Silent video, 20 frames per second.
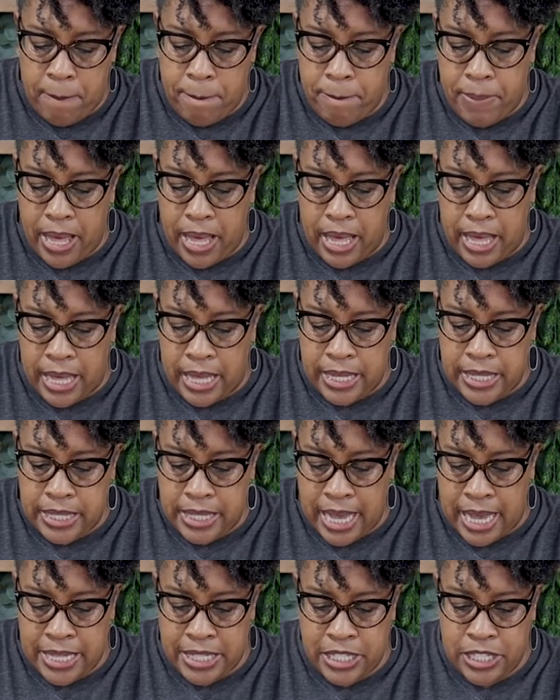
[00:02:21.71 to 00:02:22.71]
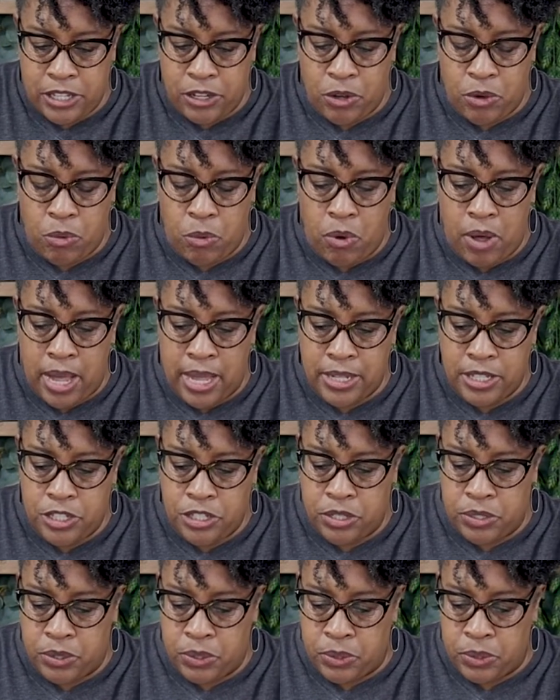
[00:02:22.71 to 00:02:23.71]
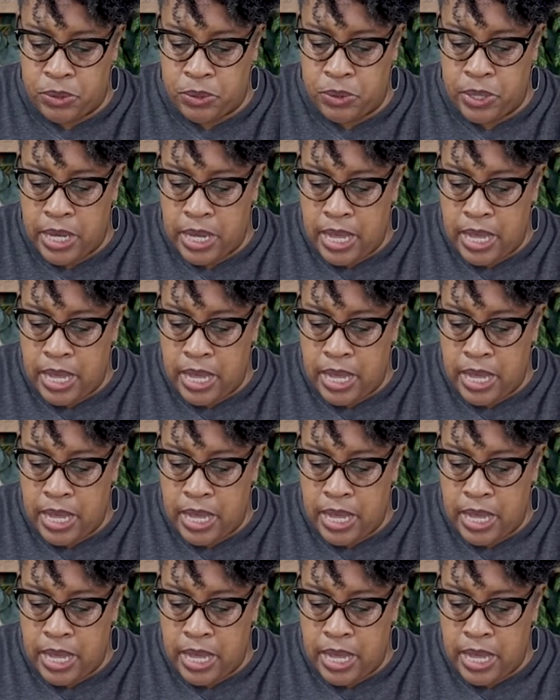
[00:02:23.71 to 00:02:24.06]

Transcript: but I still want to